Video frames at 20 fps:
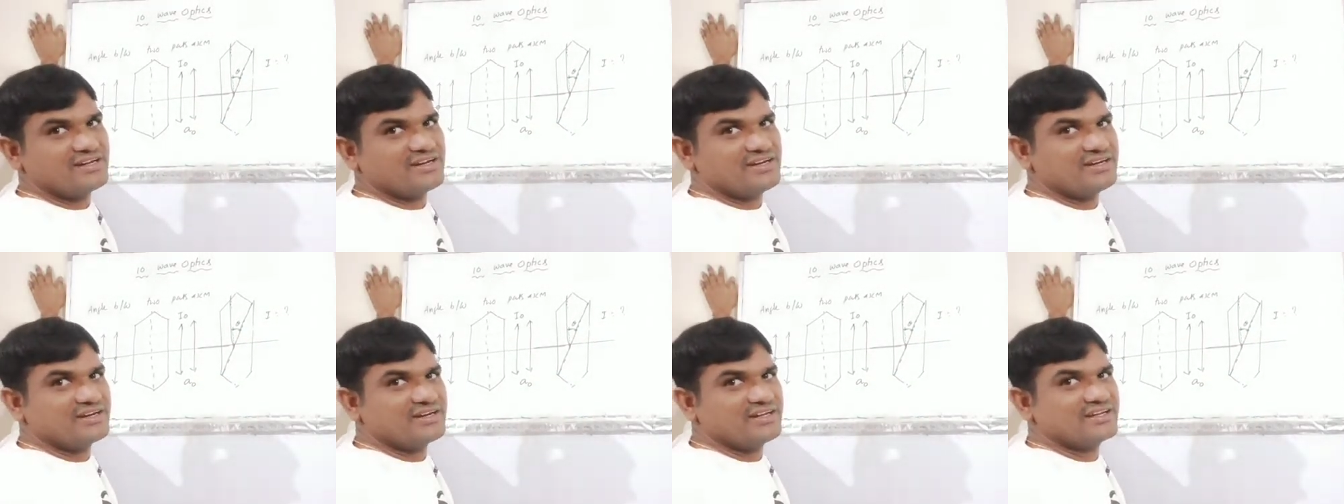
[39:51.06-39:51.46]

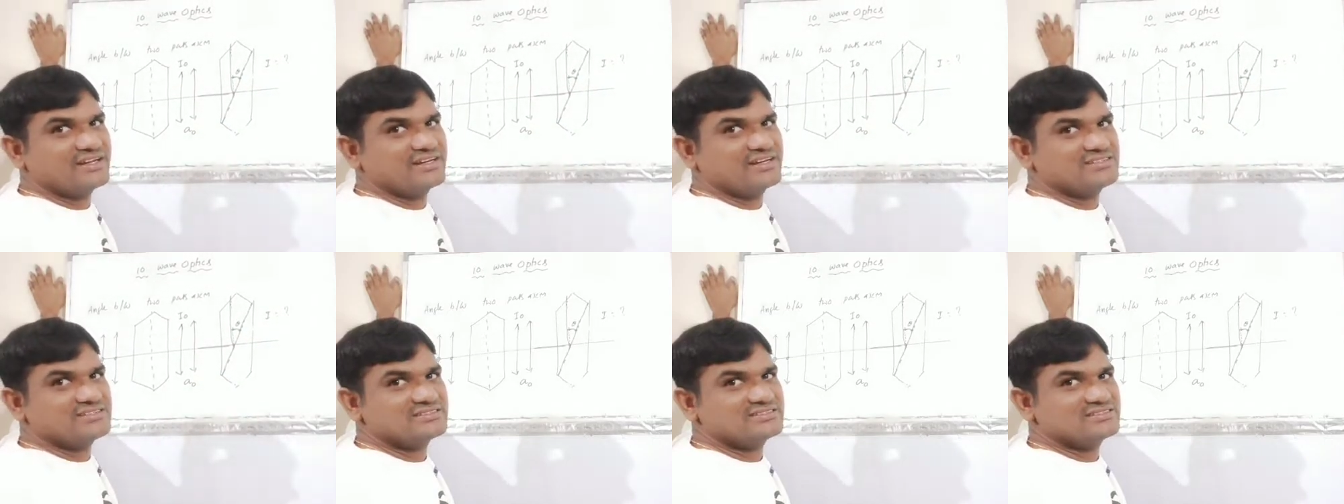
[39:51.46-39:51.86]

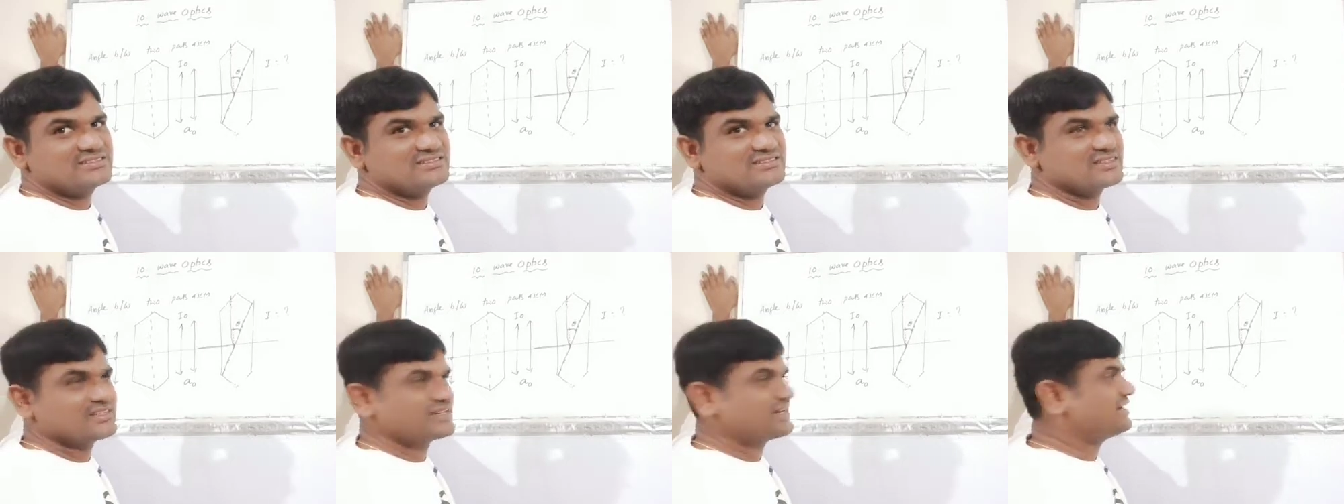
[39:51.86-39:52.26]
decrease,
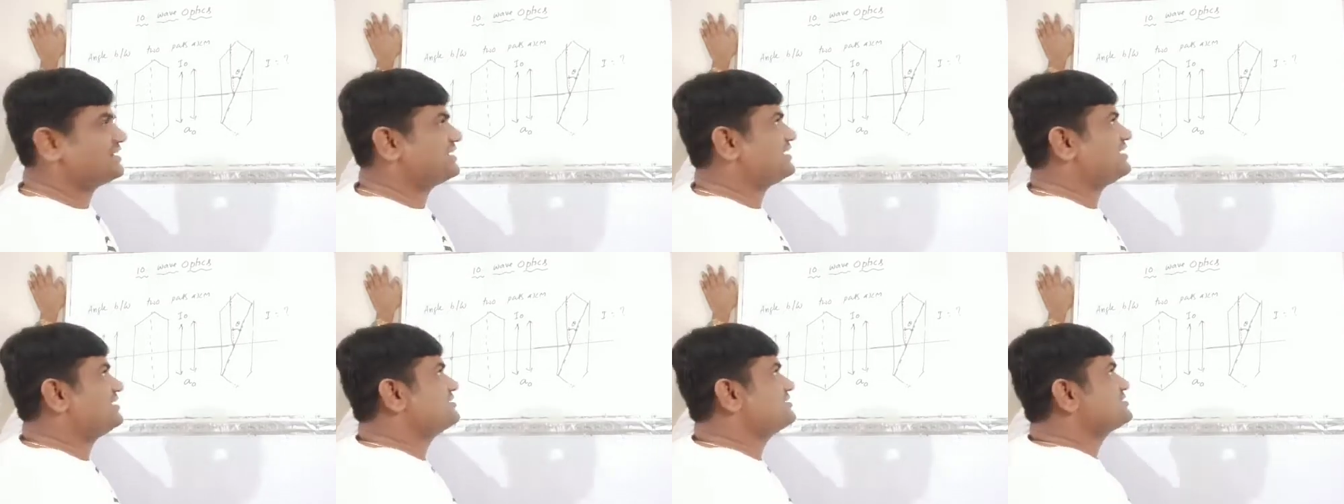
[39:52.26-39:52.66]

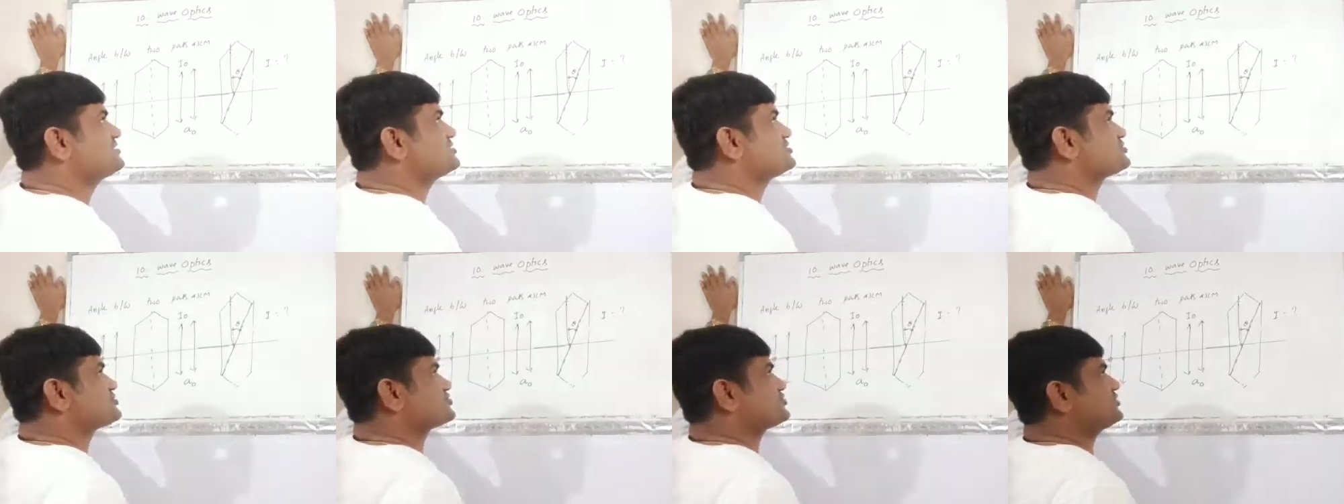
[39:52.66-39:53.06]
correct?
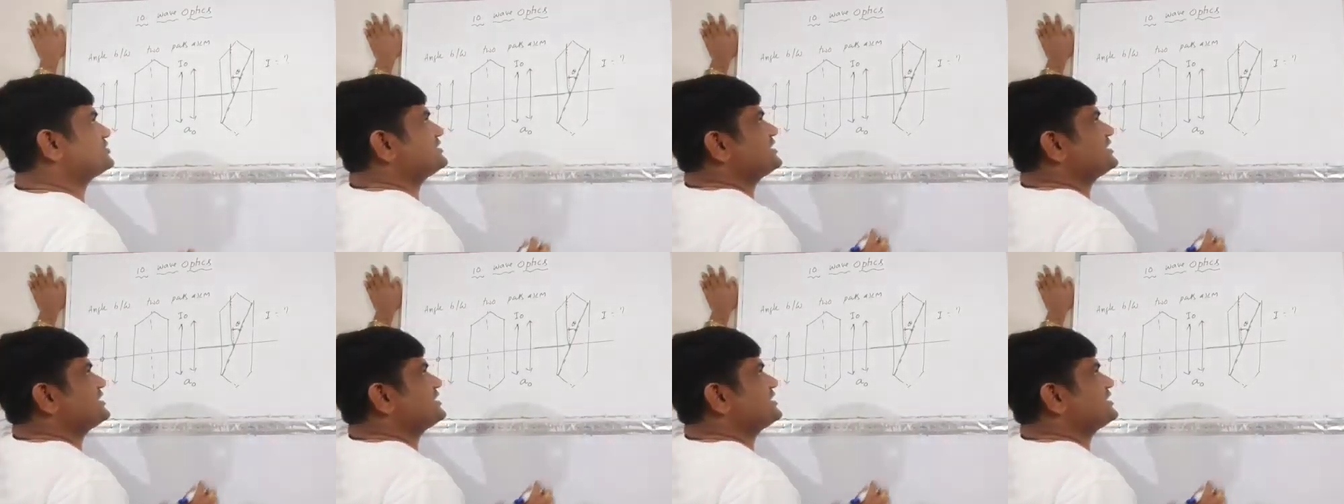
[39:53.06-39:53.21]
So